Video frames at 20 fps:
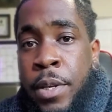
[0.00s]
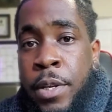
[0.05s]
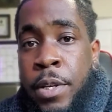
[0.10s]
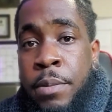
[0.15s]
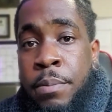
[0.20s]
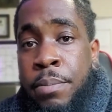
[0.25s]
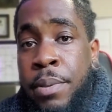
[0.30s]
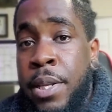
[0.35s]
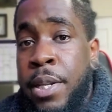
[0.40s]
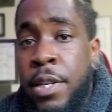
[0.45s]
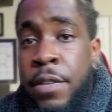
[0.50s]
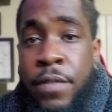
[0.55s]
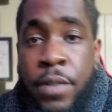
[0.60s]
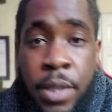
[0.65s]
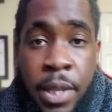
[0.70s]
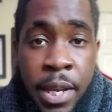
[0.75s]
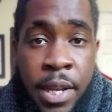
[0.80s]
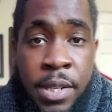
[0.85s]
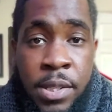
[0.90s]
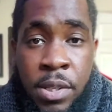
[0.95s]
plenty of
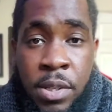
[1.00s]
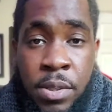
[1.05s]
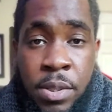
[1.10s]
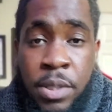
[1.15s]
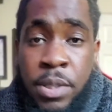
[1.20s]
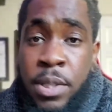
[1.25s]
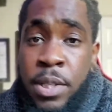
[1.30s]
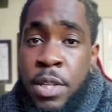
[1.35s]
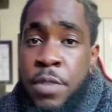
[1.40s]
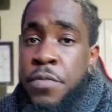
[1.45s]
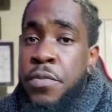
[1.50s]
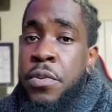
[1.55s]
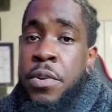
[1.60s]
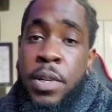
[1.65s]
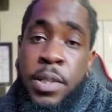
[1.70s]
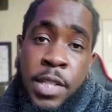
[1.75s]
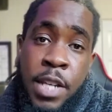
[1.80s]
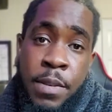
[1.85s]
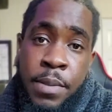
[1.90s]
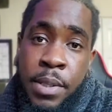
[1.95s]
clients on there looking for all
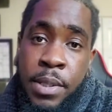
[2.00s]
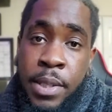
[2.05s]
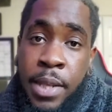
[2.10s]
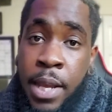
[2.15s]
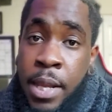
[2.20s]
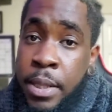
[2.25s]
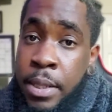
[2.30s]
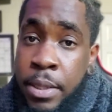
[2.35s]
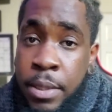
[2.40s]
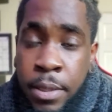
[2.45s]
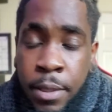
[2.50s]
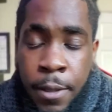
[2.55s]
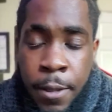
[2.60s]
types of talent,